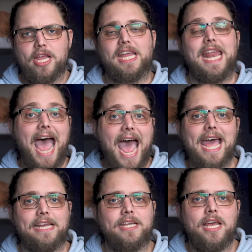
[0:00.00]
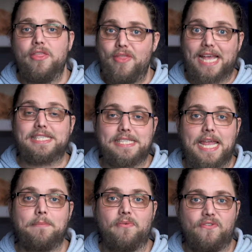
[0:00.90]
can add that
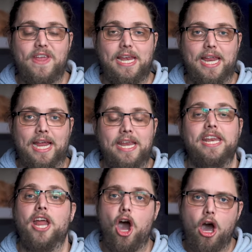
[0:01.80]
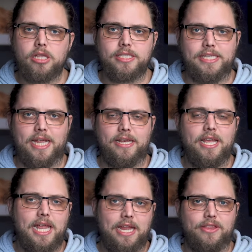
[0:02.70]
same feeling and enhance it
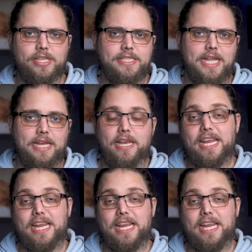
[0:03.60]
in the scene.